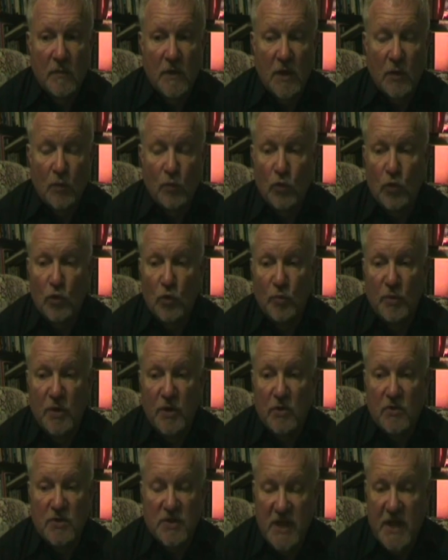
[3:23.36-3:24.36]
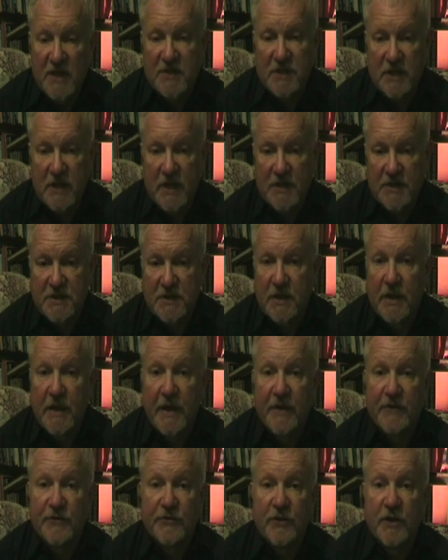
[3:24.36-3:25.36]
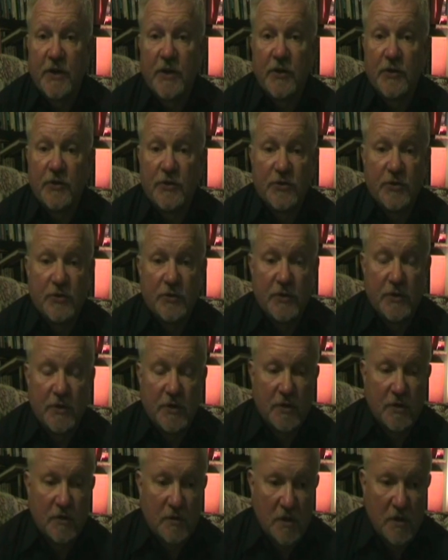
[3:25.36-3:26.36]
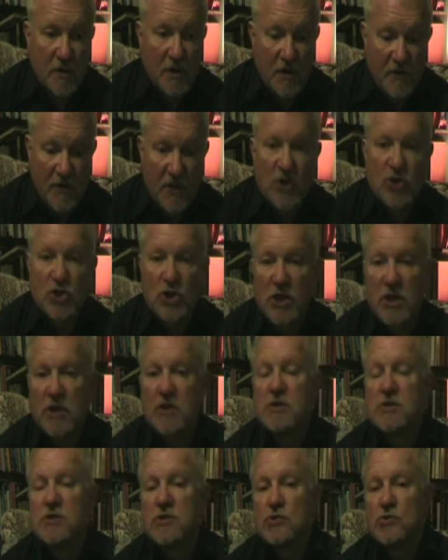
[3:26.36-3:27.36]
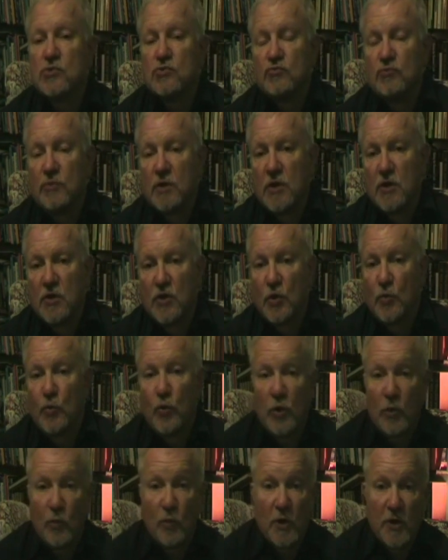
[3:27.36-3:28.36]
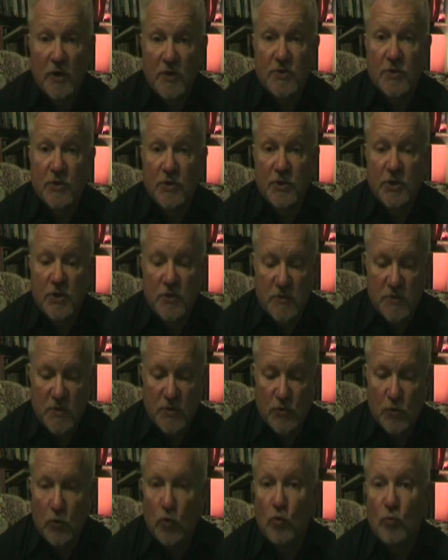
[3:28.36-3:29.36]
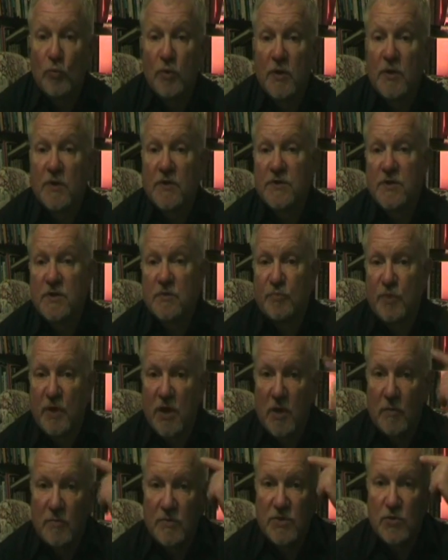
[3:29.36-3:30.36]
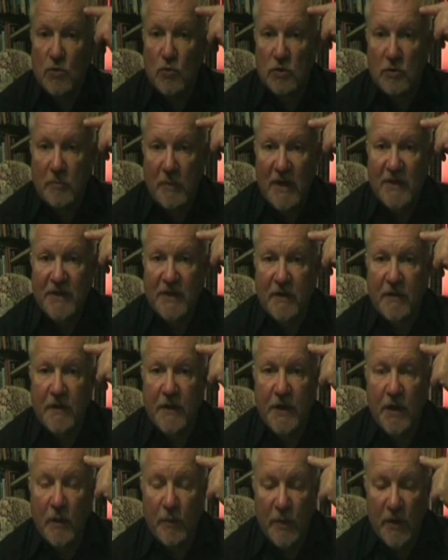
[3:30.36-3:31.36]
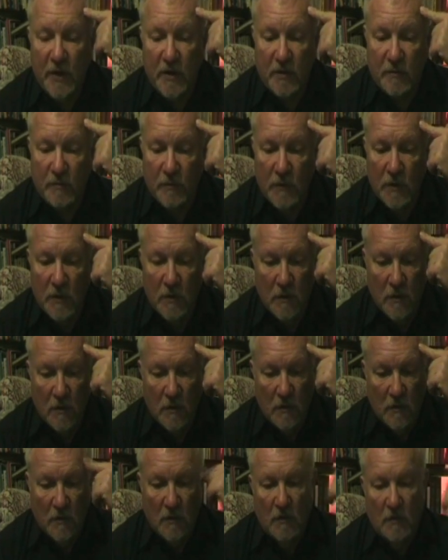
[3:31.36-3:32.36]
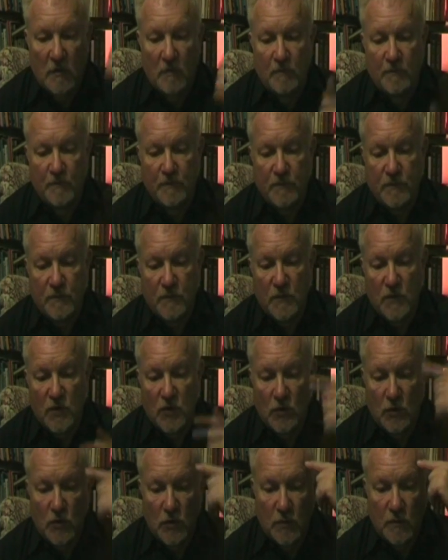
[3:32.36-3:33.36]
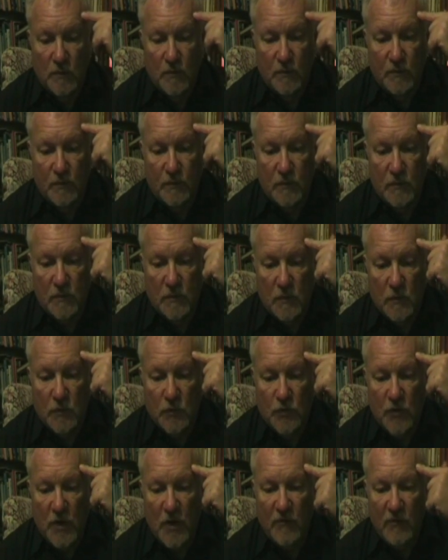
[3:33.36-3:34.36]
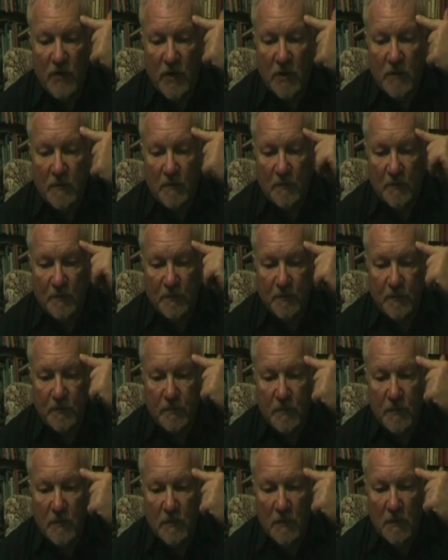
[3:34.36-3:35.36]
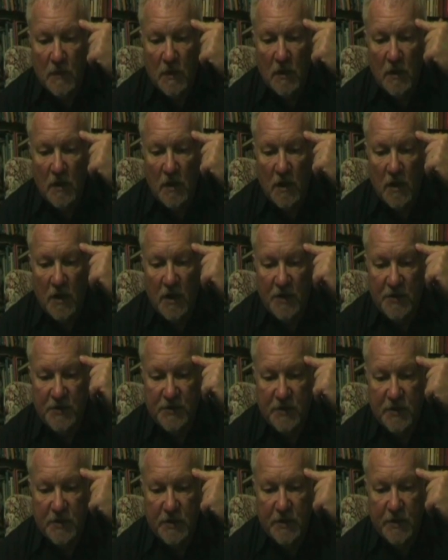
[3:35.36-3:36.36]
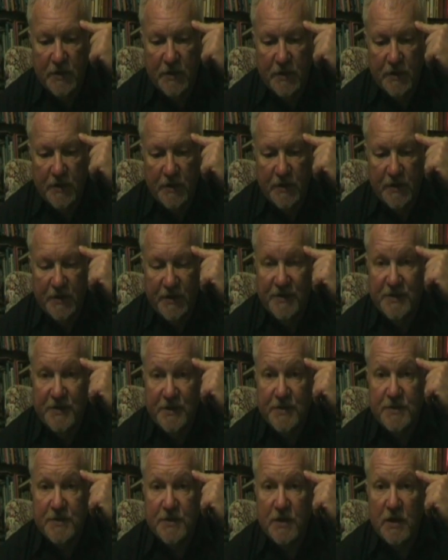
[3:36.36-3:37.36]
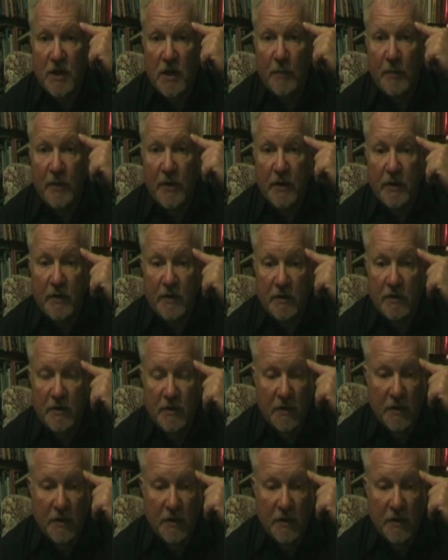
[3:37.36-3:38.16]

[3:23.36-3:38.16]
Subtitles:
it will be used less and less, and to eventually to the point where it's not used at all, because it becomes automatic then up here. You're driving hard disk up here